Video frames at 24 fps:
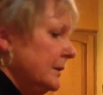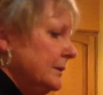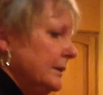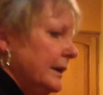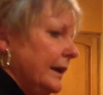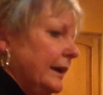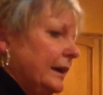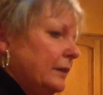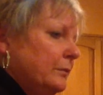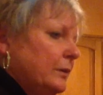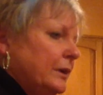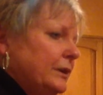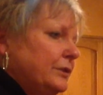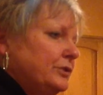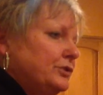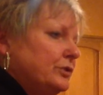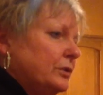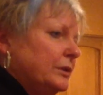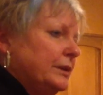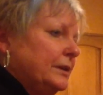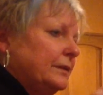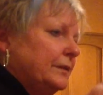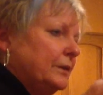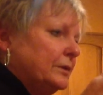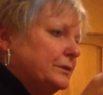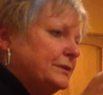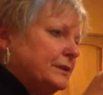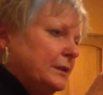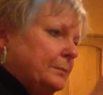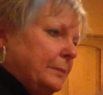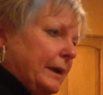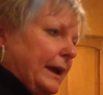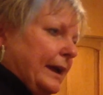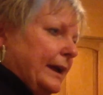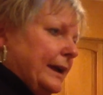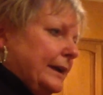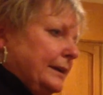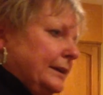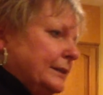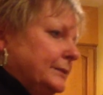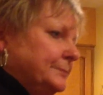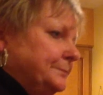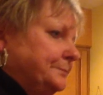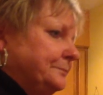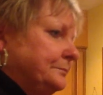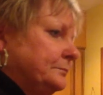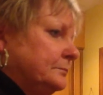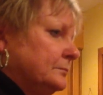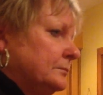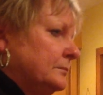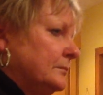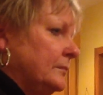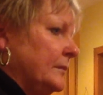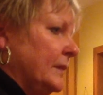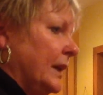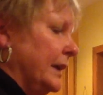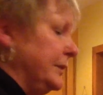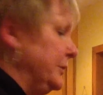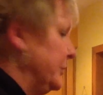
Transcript: And I want to show you, there's the bag, and